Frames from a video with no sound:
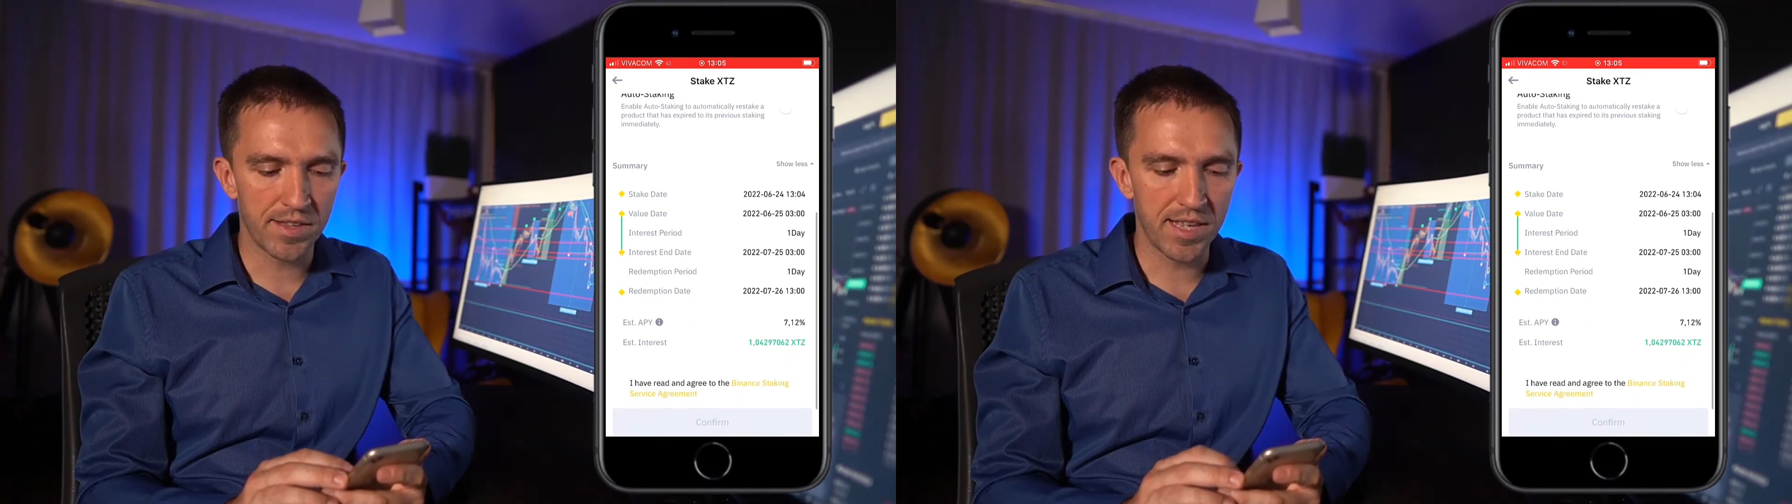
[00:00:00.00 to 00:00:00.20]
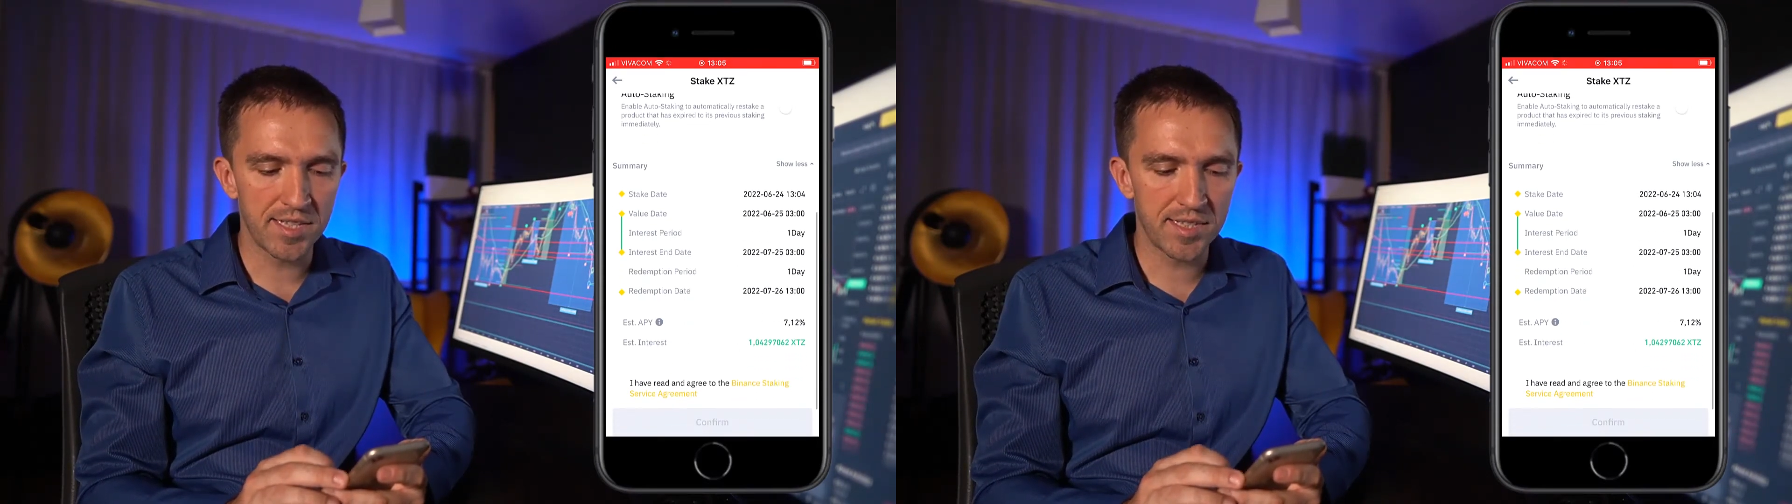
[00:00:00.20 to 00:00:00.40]

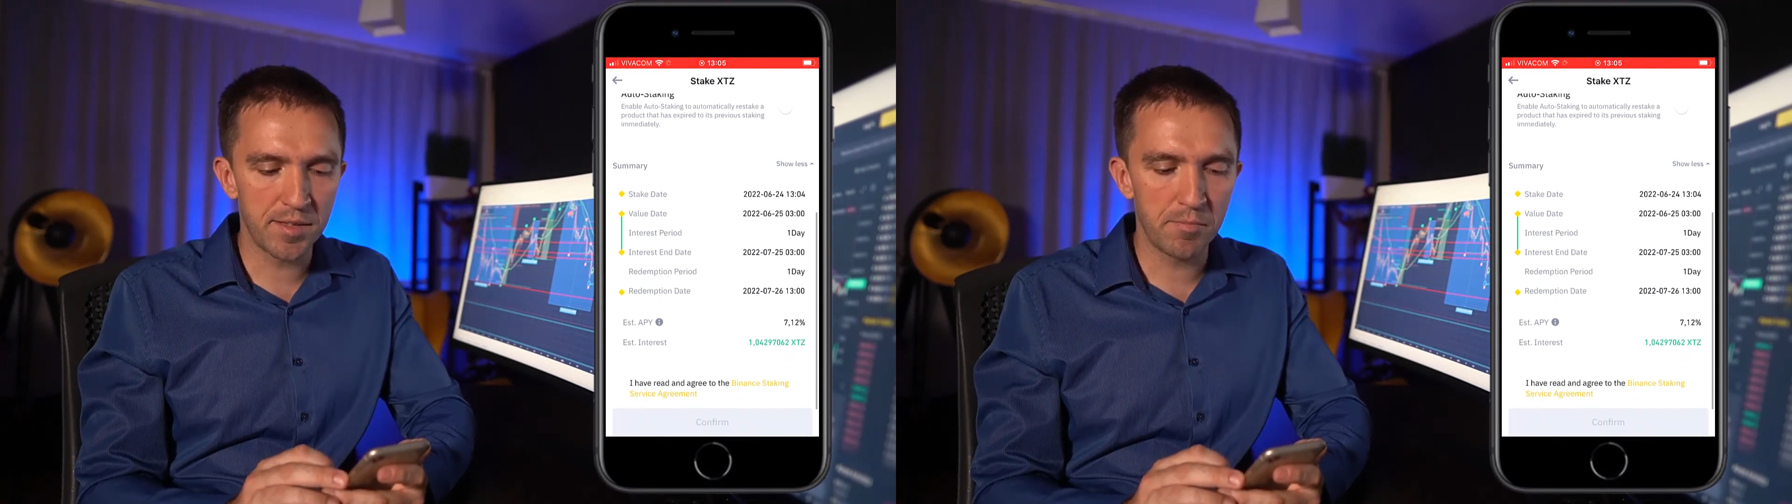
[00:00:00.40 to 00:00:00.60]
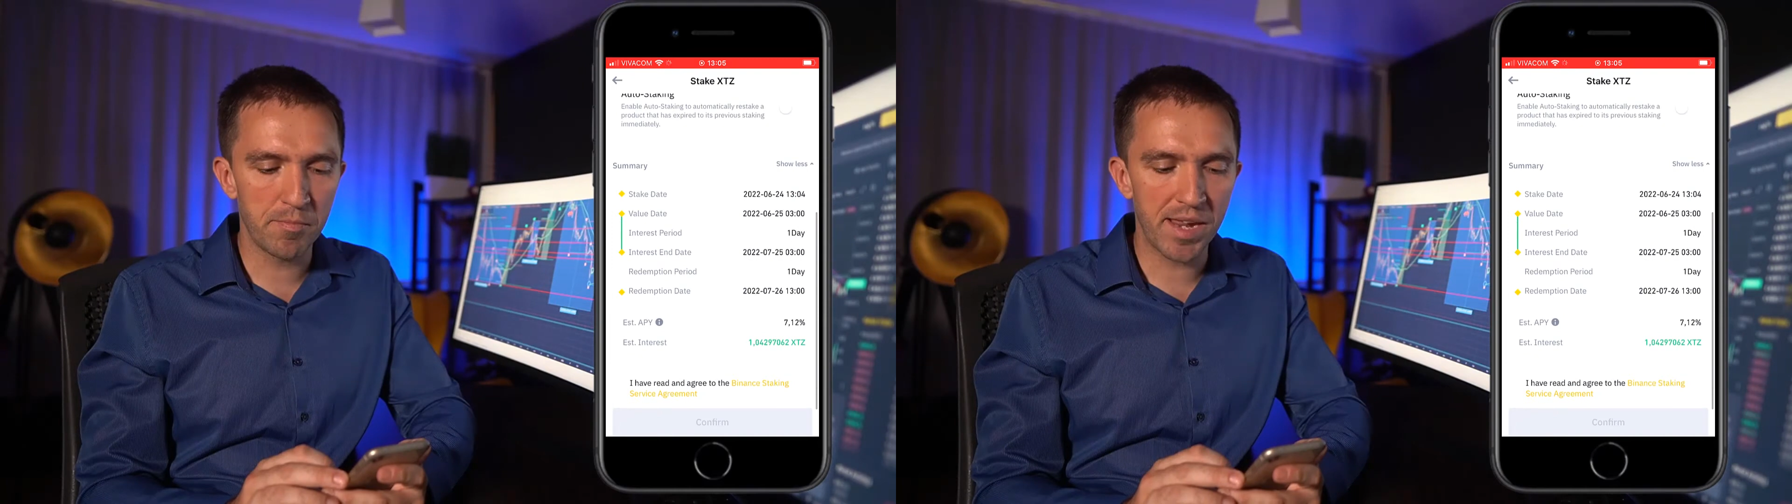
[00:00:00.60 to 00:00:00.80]
an
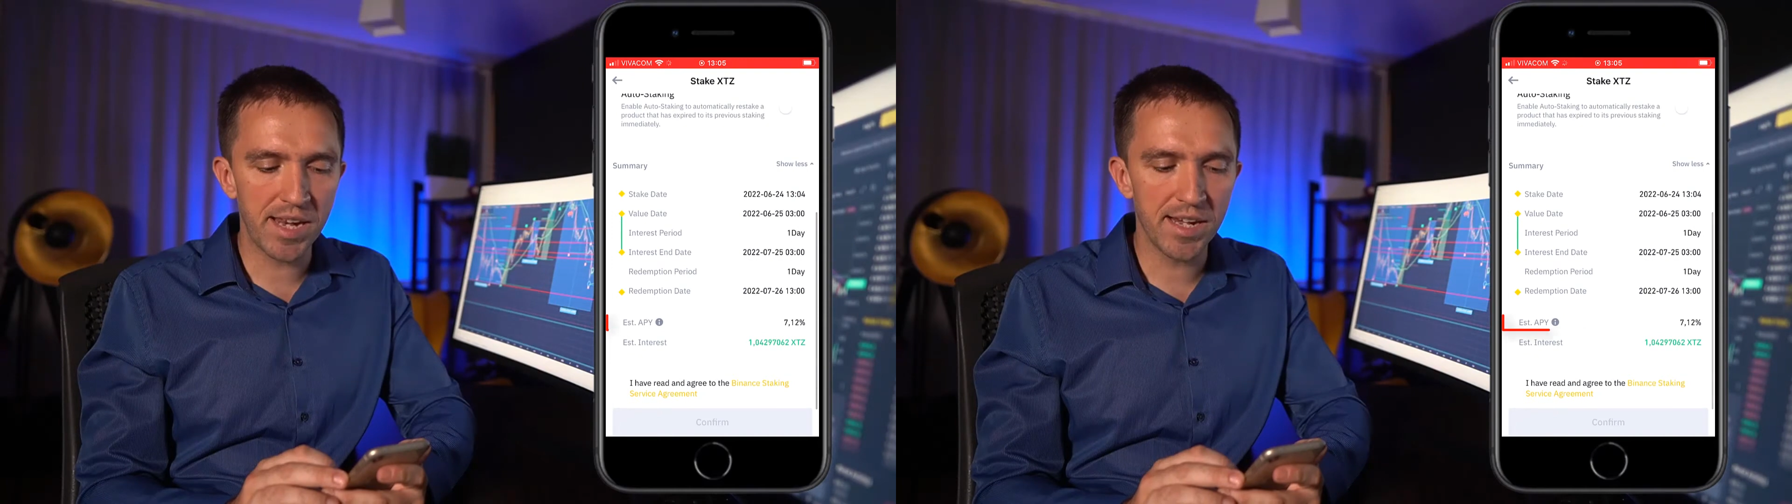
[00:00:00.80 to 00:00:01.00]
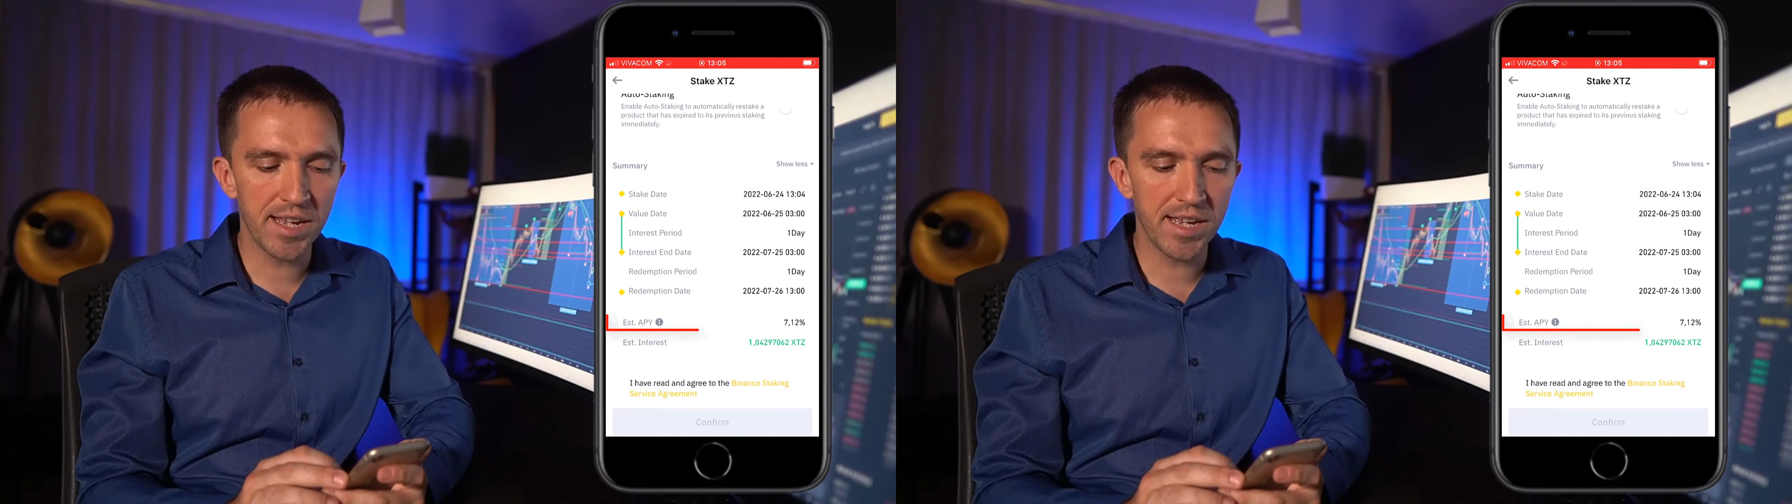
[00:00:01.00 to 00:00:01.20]

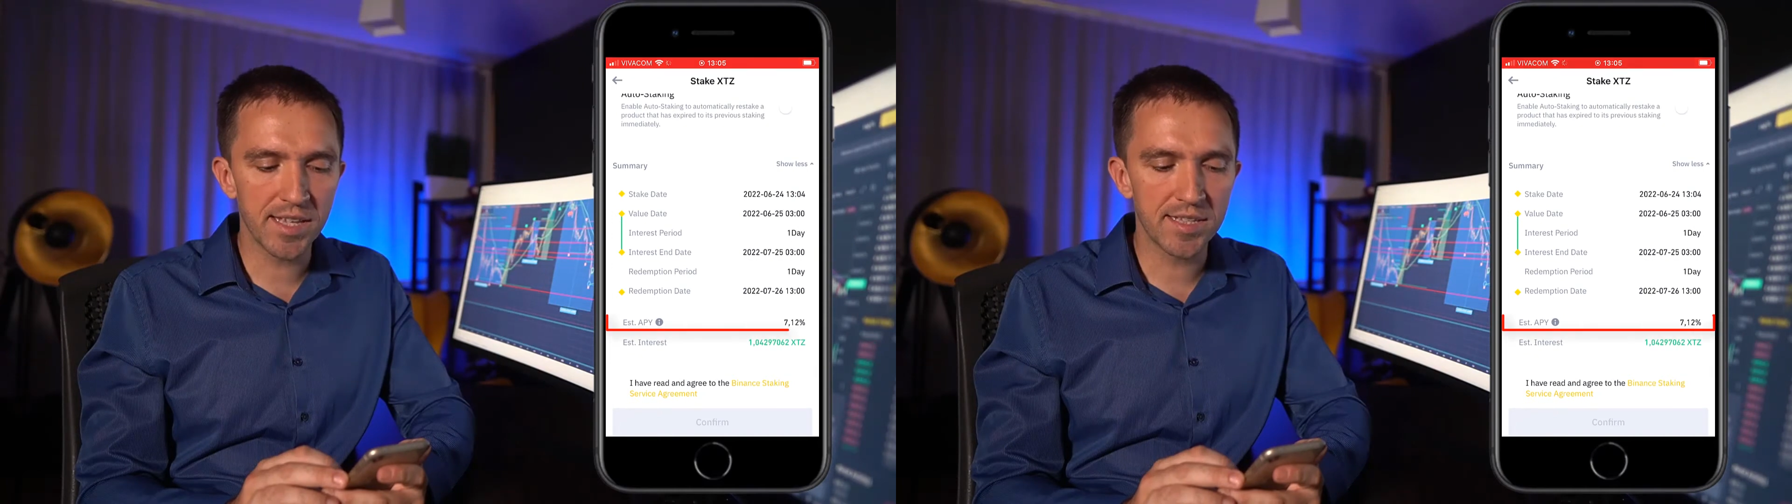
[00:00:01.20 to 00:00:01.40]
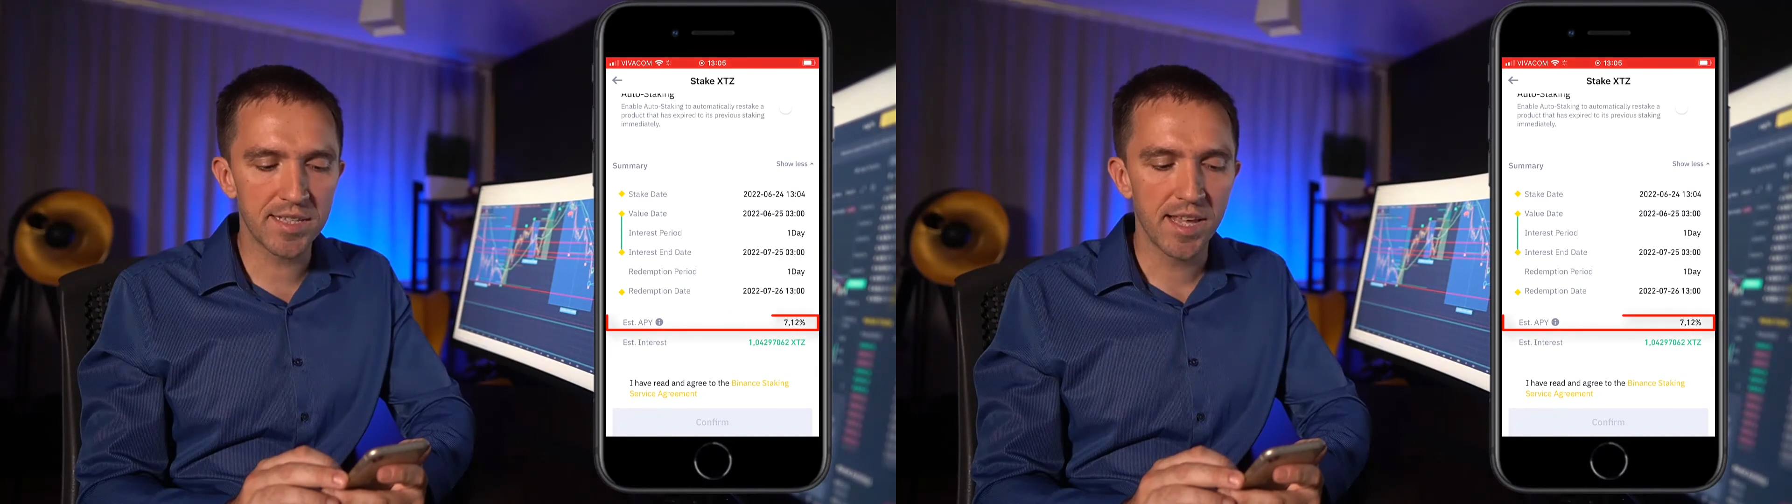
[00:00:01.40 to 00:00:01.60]
estimated